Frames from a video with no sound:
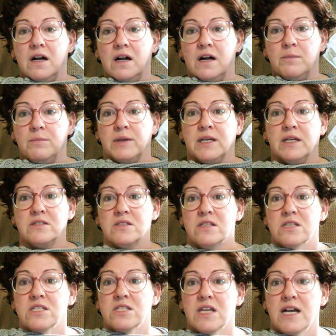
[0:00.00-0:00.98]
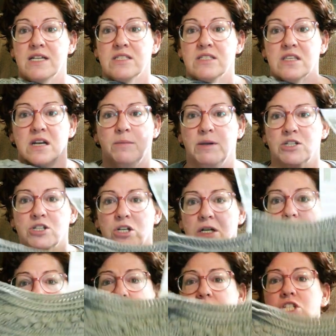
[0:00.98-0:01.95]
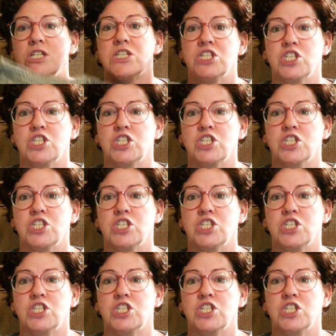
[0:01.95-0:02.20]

because of the size that I measured, and it was just